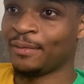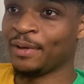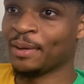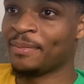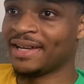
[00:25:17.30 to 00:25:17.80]

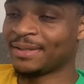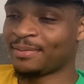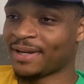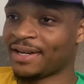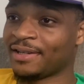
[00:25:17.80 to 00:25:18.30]
your best
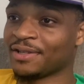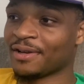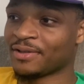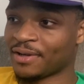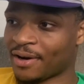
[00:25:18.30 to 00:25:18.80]
player is
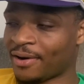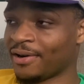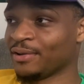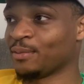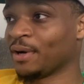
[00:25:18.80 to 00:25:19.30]
also your
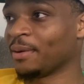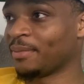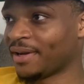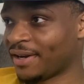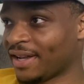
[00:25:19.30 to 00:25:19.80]
hardest working
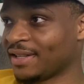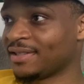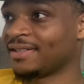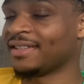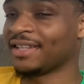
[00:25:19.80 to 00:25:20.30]
player,
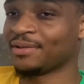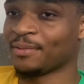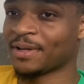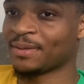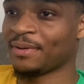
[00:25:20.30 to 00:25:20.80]
that's a
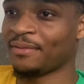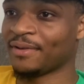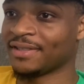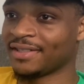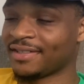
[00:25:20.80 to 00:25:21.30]
recipe
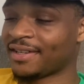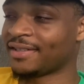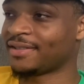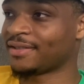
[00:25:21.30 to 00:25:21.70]
for success.